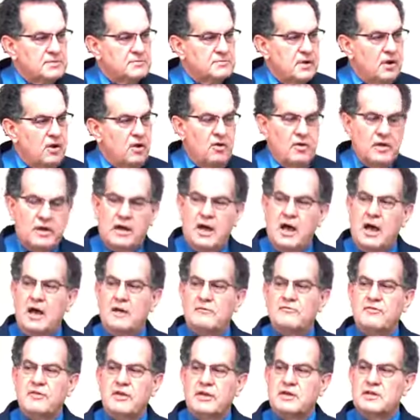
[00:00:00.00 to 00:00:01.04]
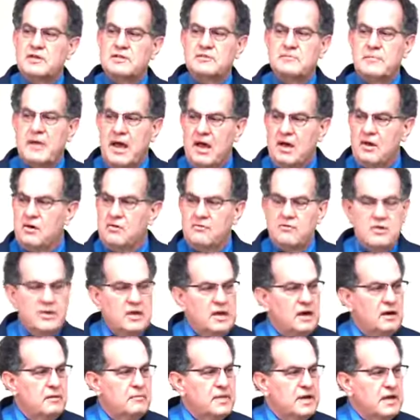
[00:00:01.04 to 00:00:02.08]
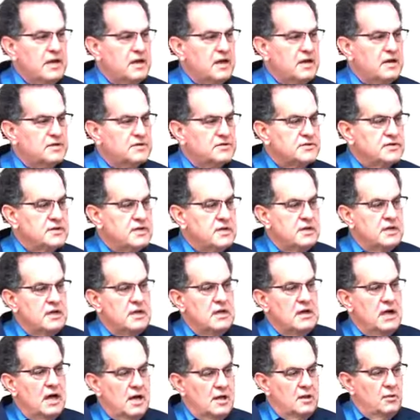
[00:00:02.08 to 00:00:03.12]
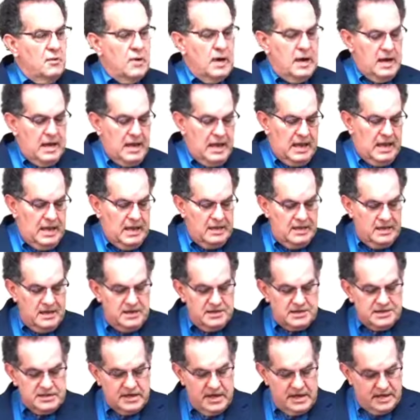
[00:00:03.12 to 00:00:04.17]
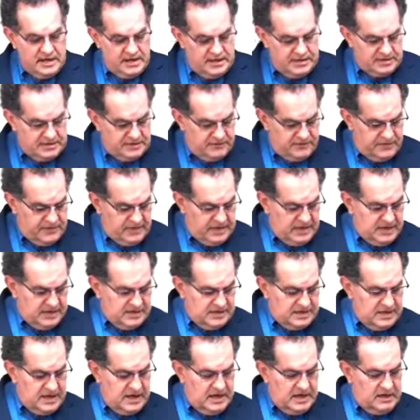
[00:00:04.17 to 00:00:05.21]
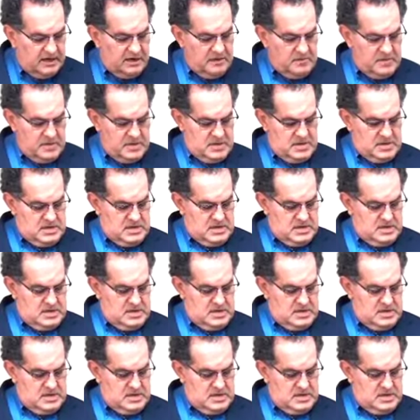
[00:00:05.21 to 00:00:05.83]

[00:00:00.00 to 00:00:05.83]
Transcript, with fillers: That's what all the conflict is about over there, because on the one hand, the descendants of these here,